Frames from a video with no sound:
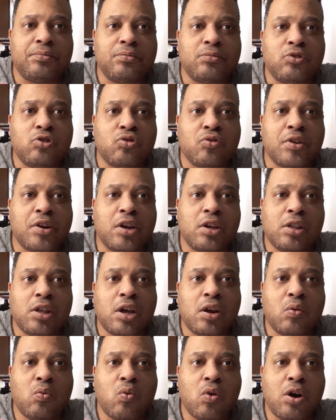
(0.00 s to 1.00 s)
drink a lot
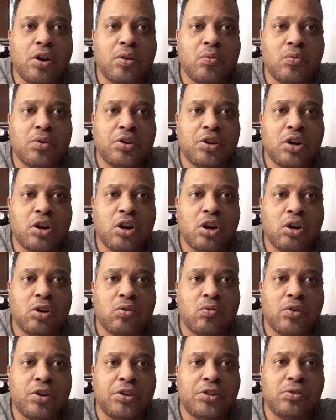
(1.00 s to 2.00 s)
of water when you're
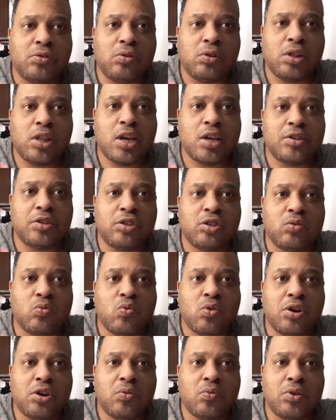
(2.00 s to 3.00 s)
hungry, 2 glasses of
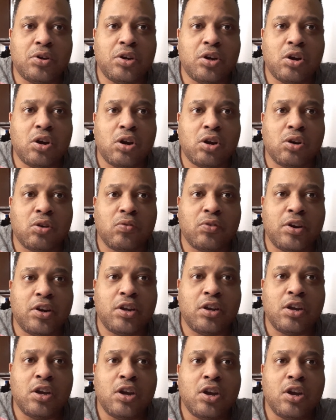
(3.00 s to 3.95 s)
water when you're hungry,